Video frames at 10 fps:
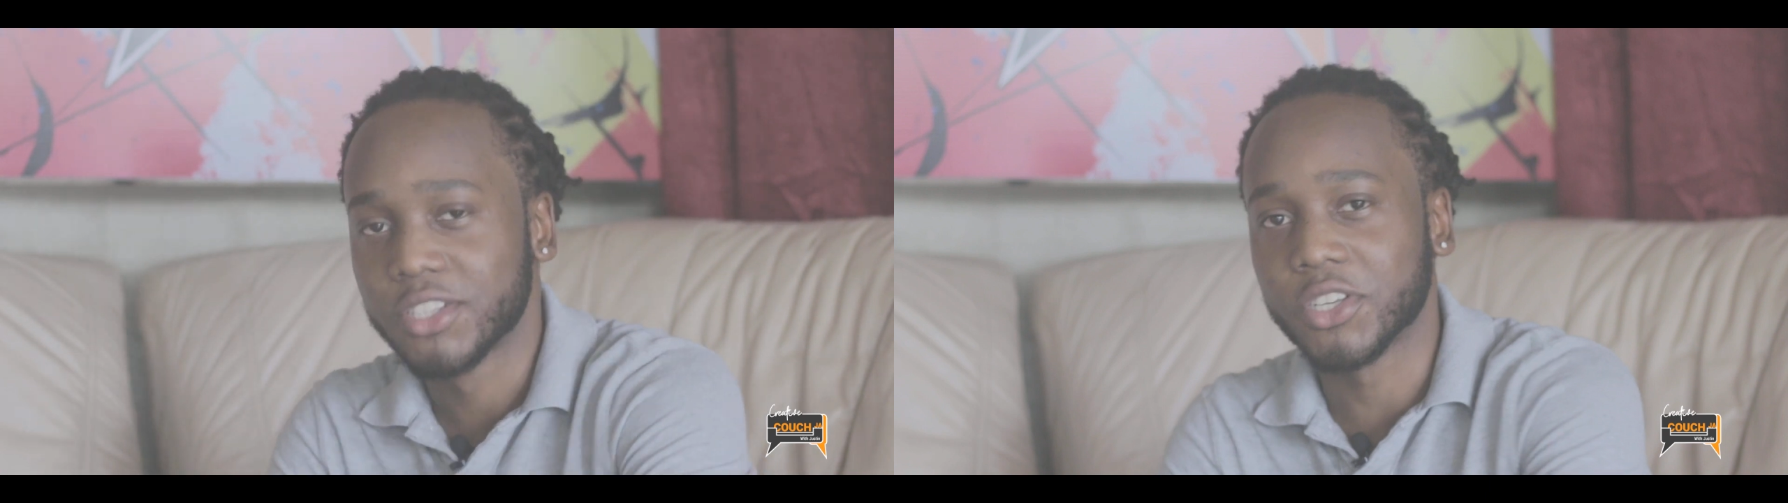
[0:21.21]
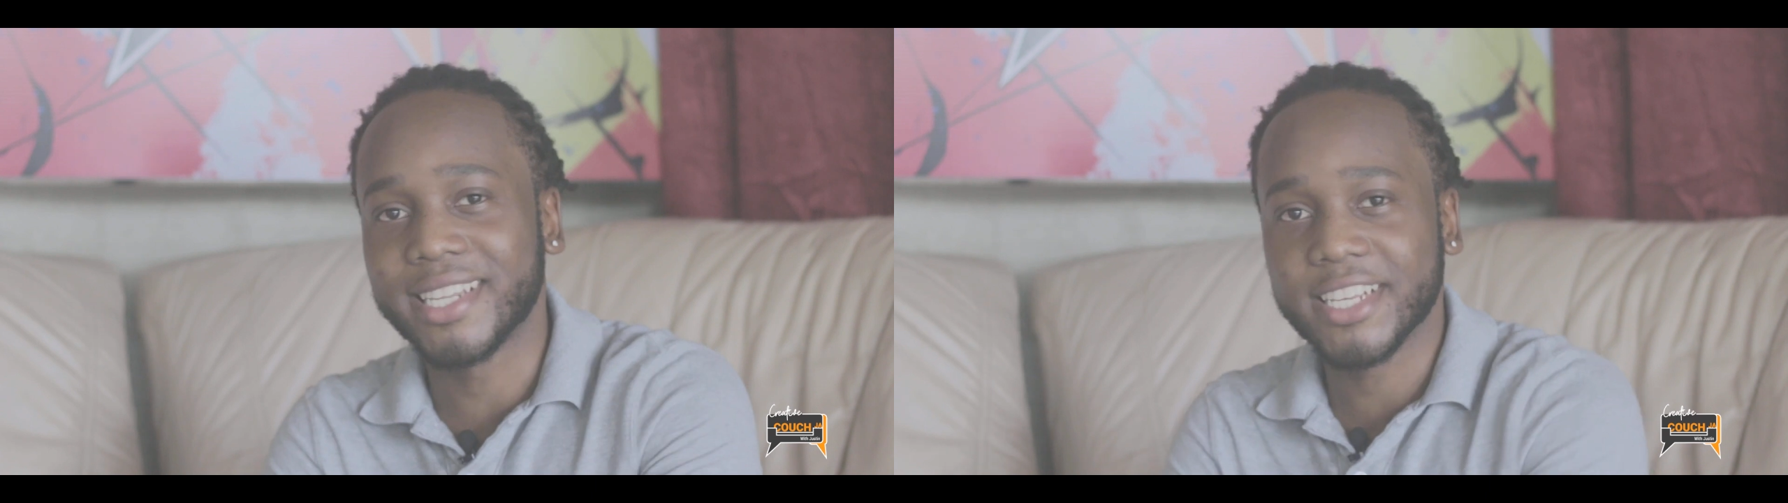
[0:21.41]

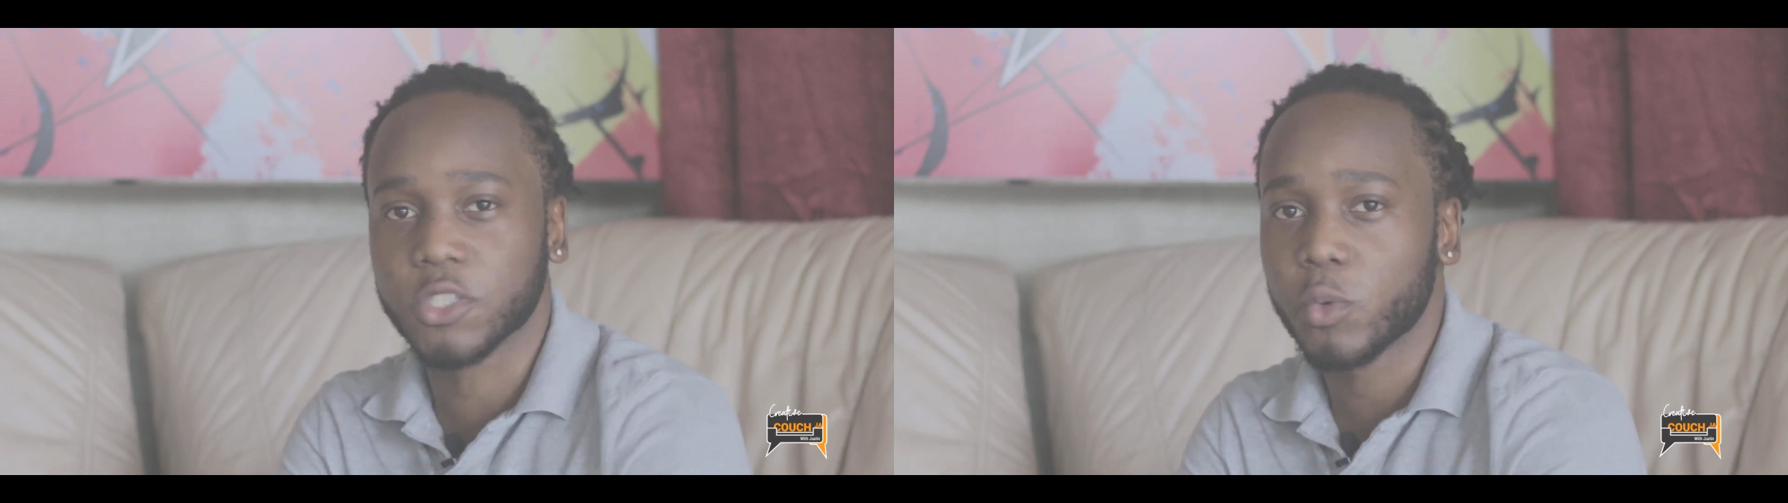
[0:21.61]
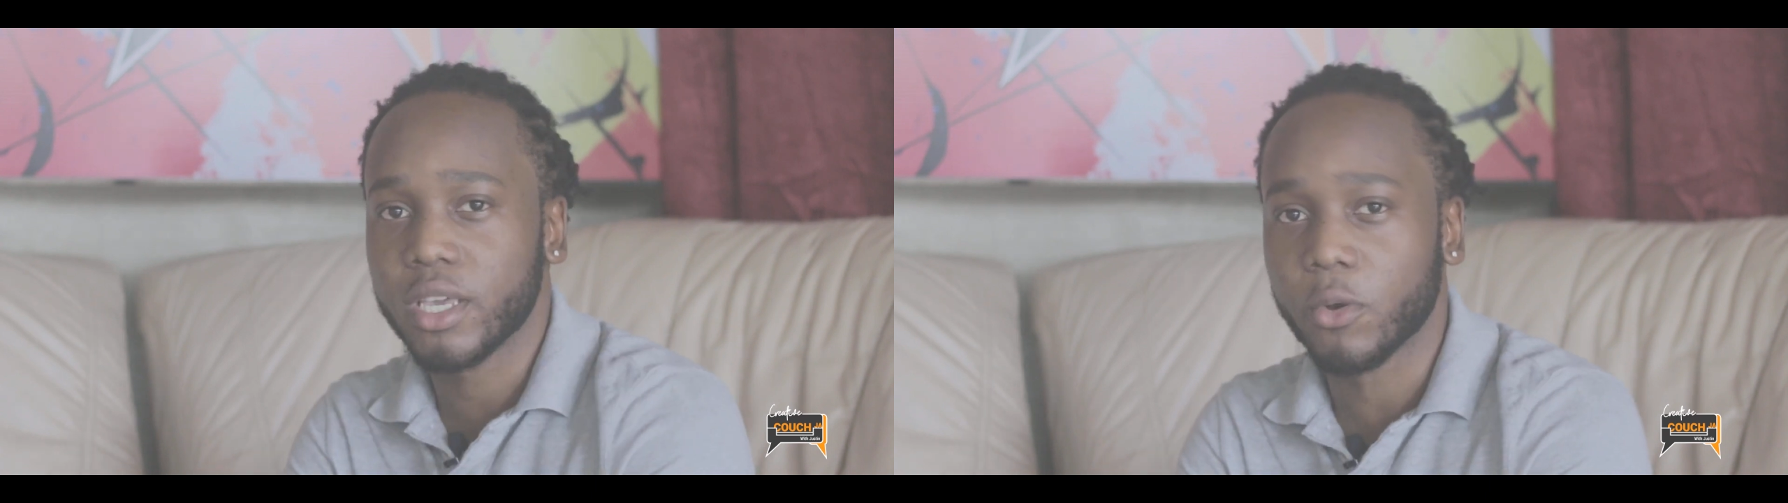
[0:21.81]
So
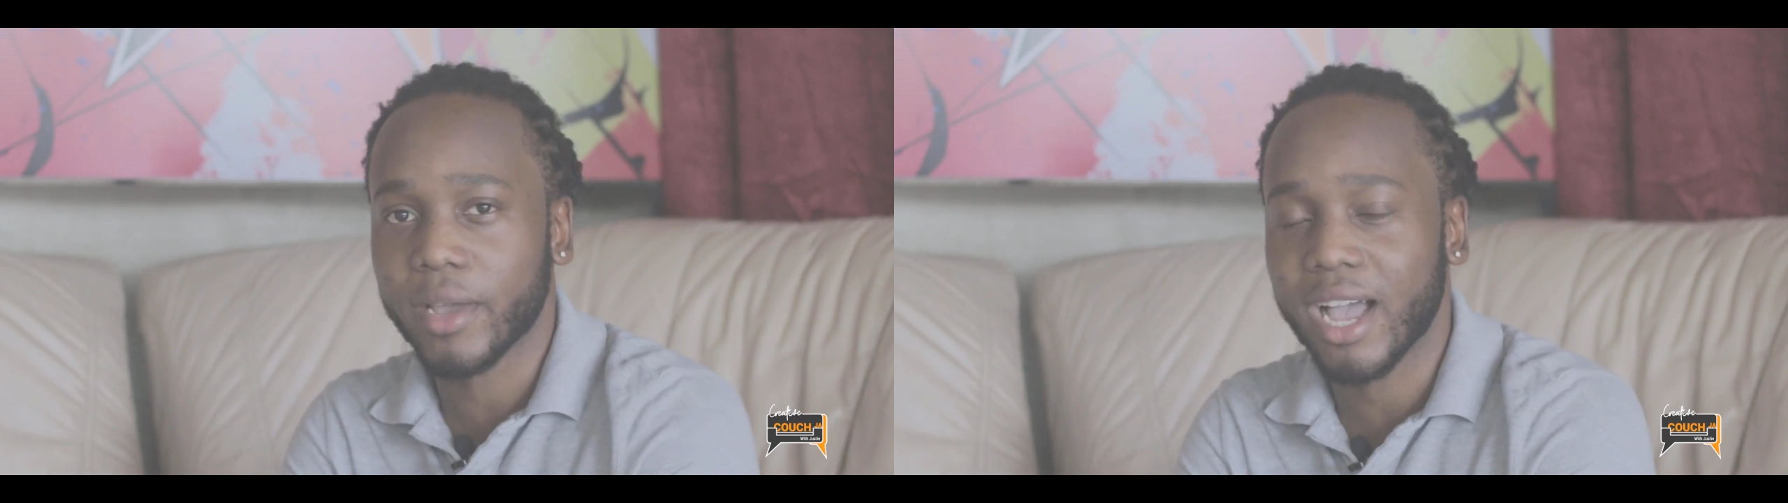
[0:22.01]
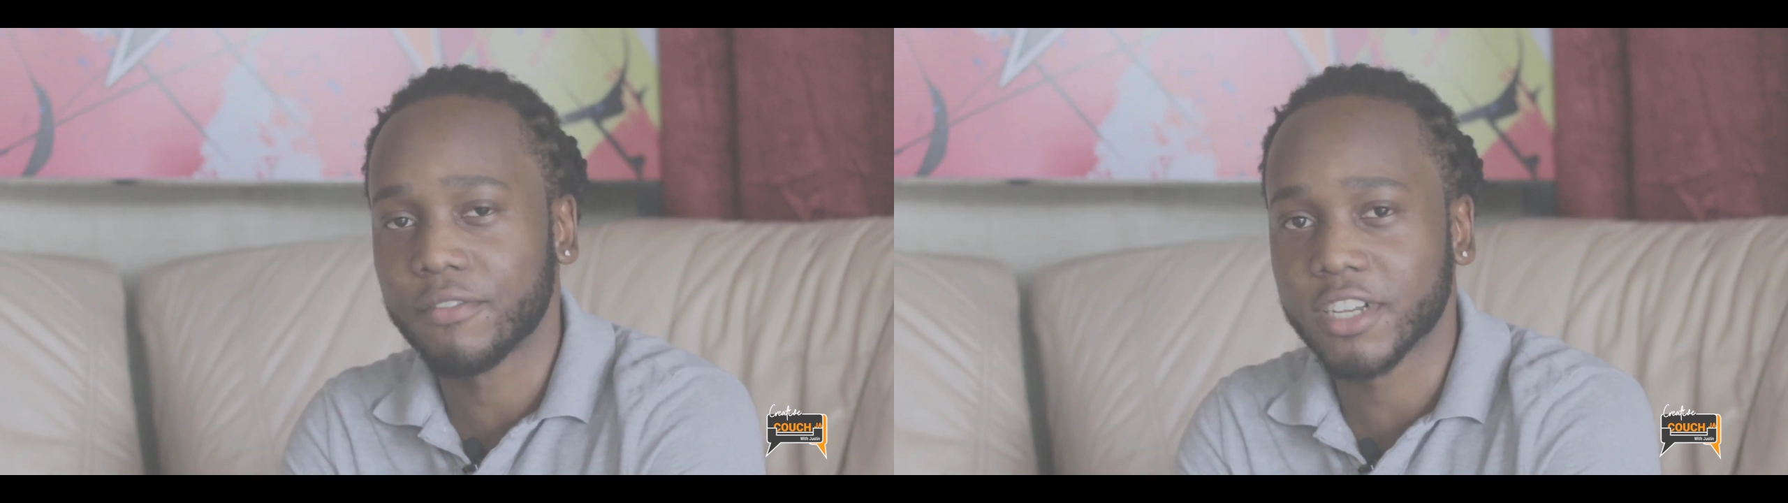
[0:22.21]
this
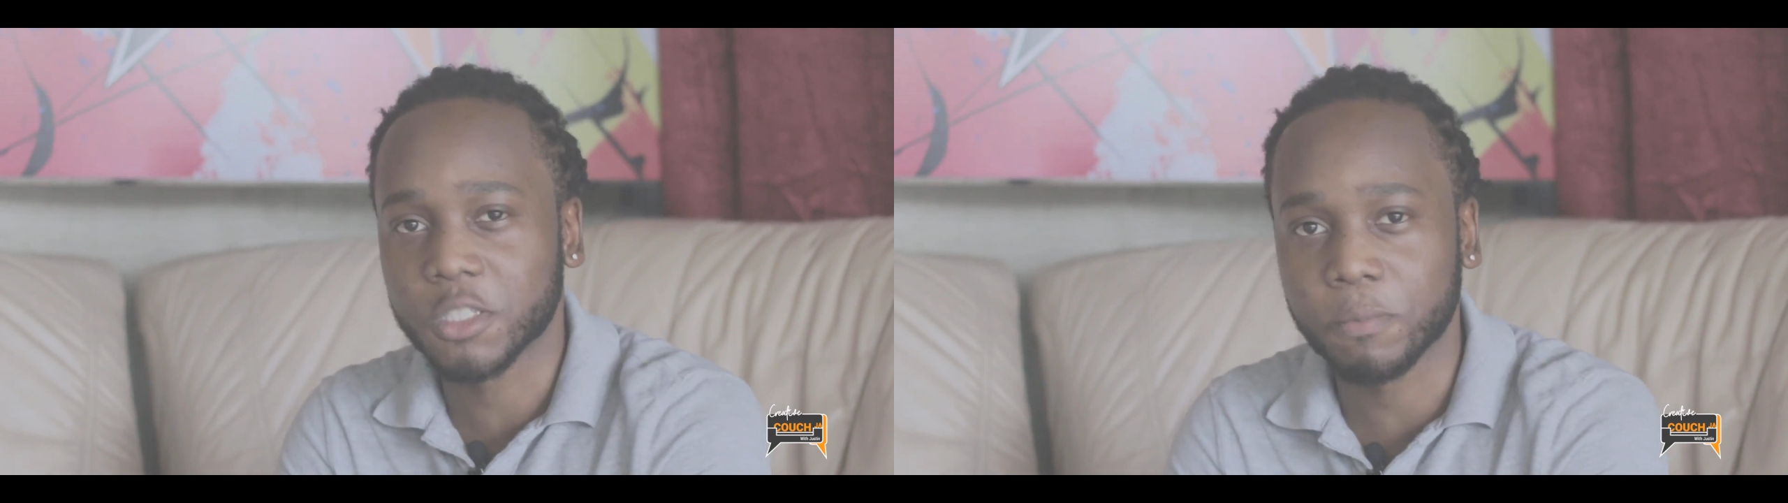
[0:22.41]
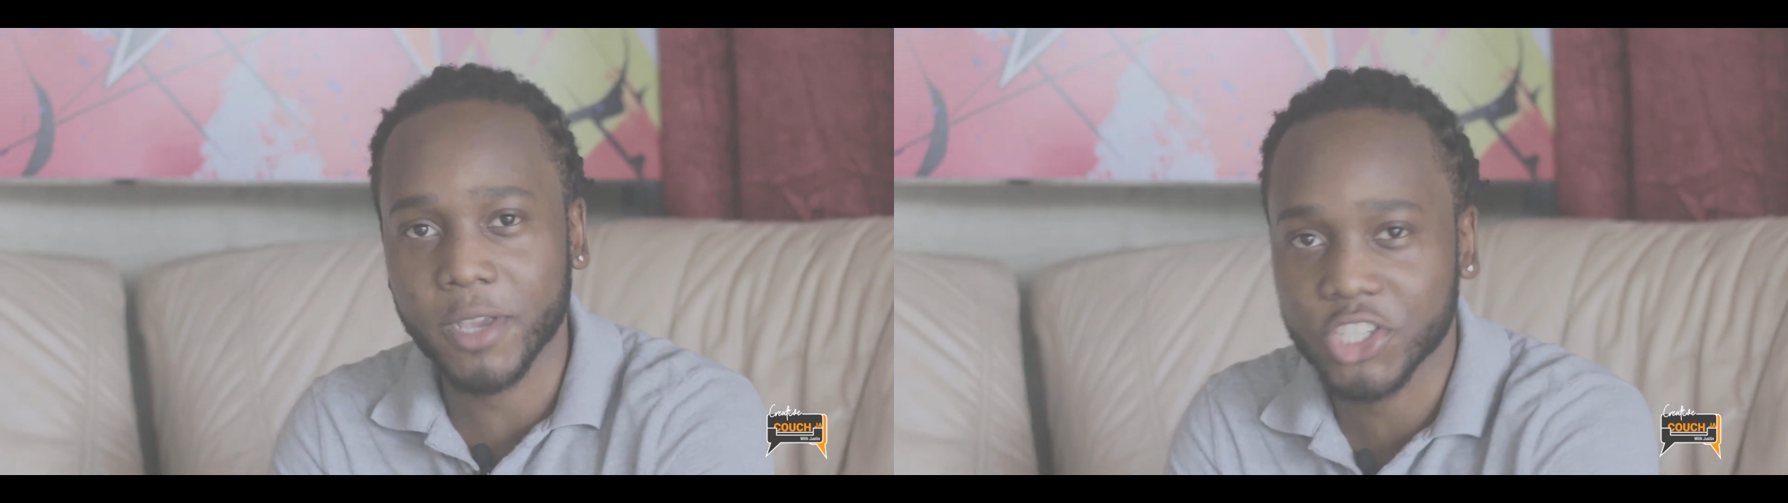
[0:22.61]
week we have
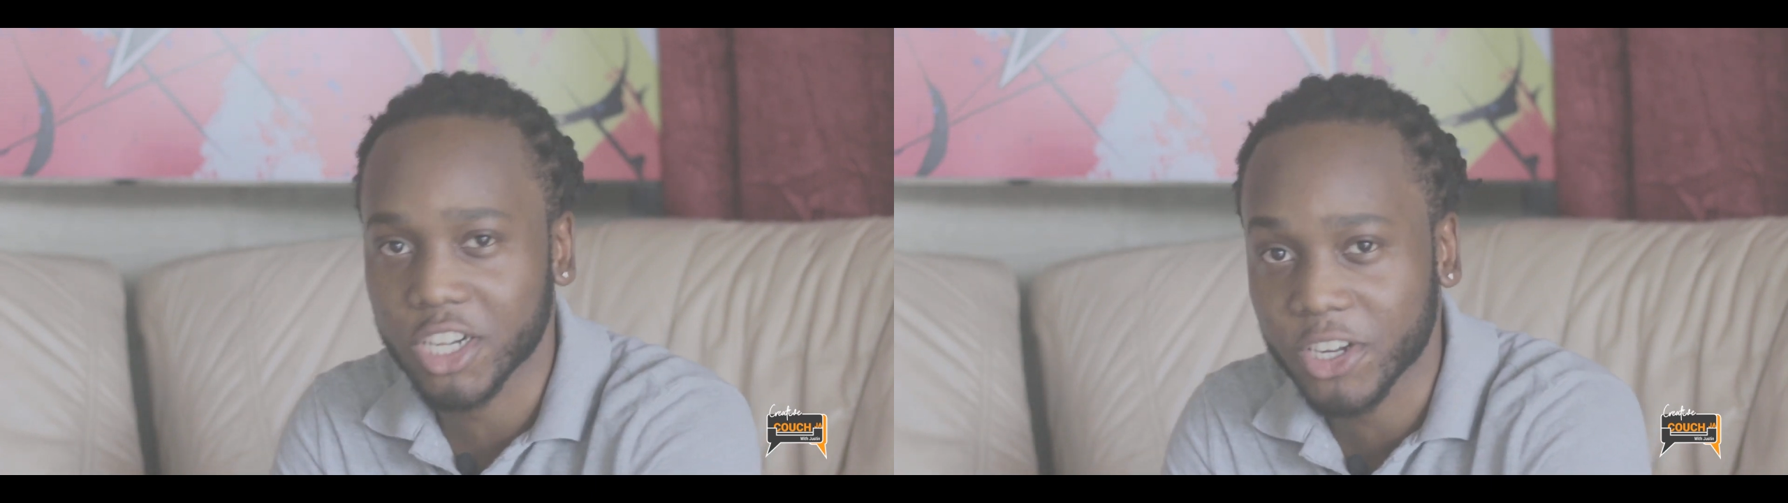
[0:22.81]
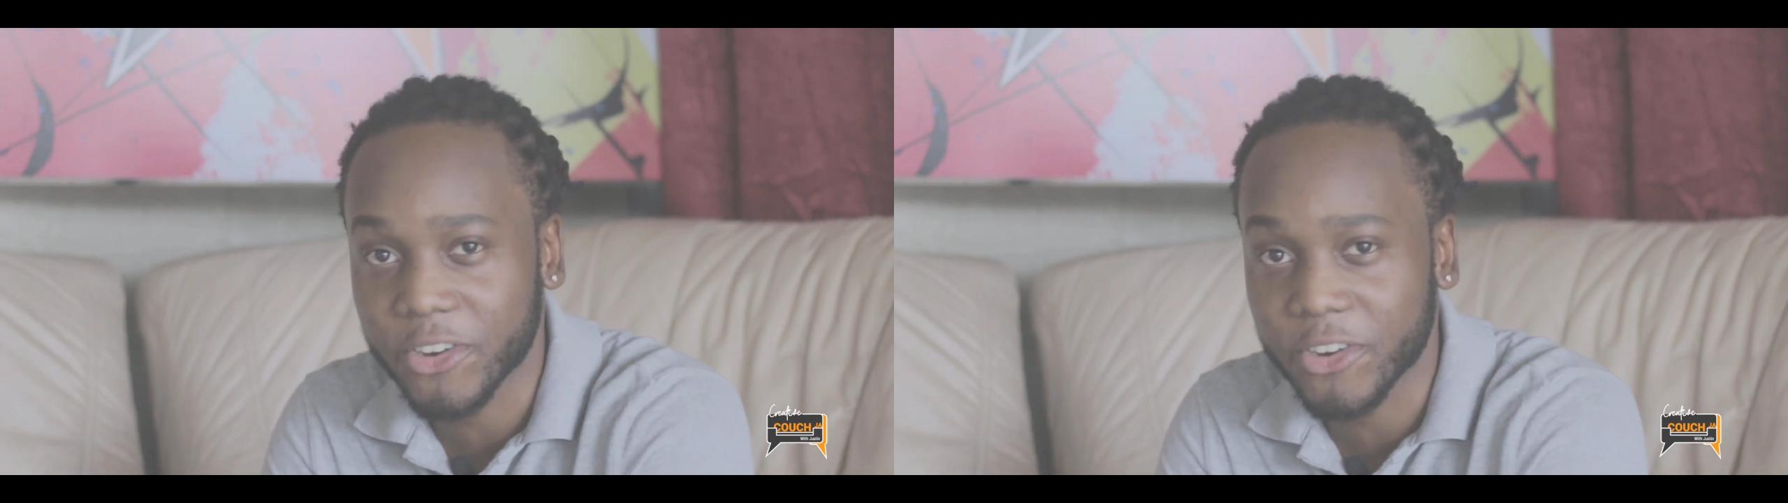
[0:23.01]
a special